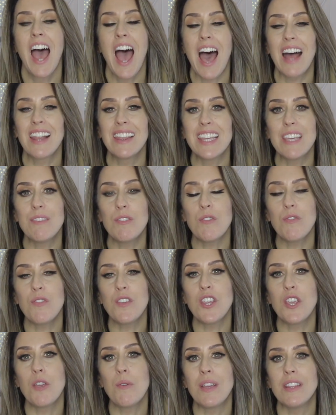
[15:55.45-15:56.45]
I'll leave it for
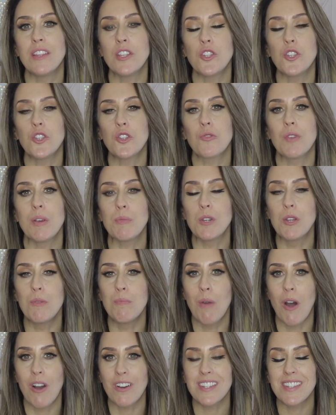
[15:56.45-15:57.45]
you in the description
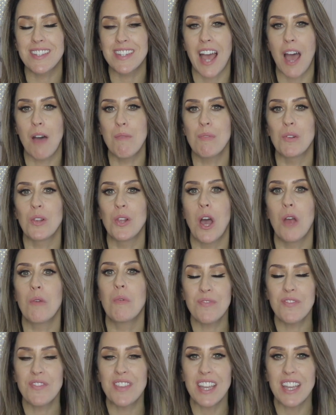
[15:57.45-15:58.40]
box down below.